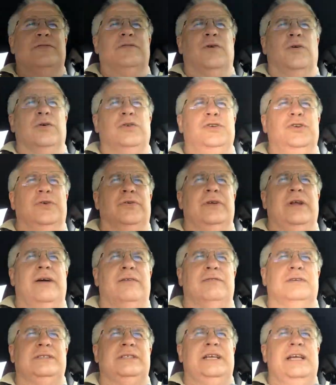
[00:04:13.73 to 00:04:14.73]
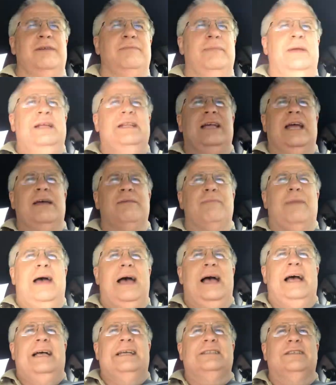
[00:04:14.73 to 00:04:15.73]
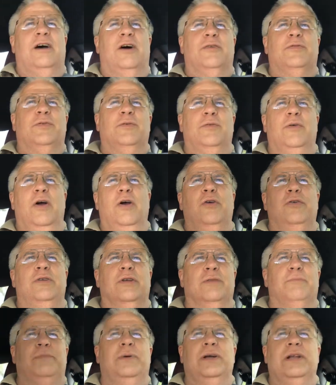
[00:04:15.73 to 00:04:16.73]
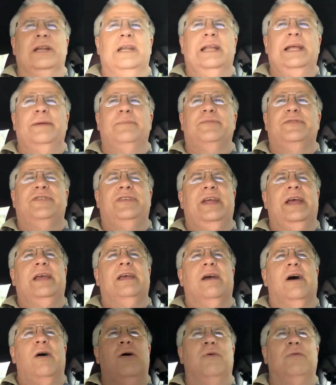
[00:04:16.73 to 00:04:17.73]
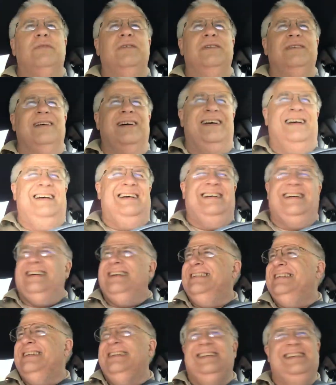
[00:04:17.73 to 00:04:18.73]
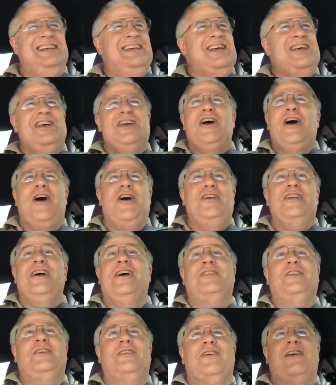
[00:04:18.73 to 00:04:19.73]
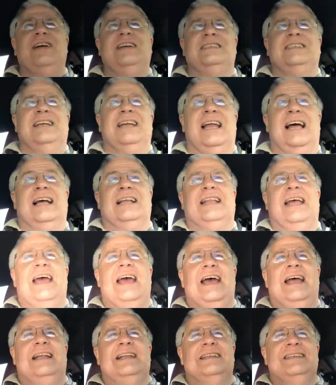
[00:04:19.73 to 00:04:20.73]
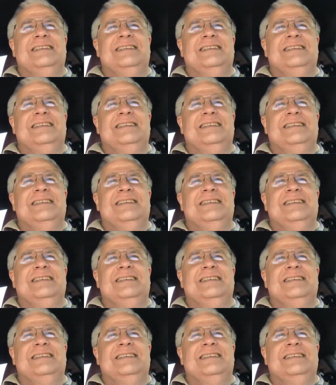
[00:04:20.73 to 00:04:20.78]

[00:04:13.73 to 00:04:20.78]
Of course, you'll never see me take my eyes off the road to put lipstick on or nothing crazy like that,